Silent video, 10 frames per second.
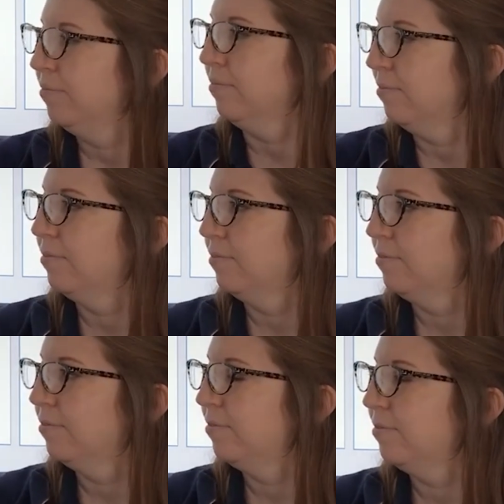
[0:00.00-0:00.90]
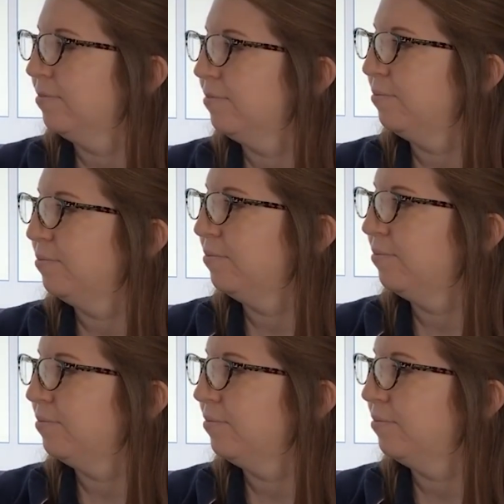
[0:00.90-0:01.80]

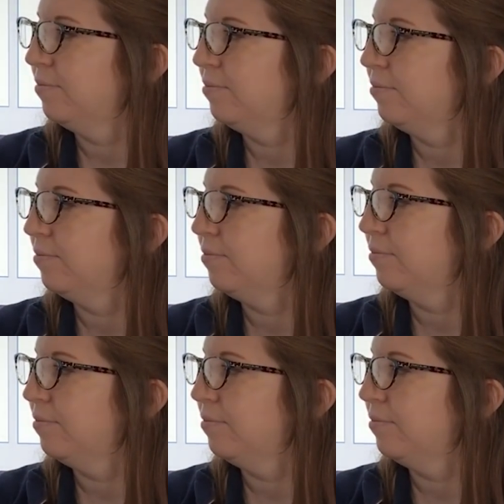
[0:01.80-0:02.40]
This person isn't speaking.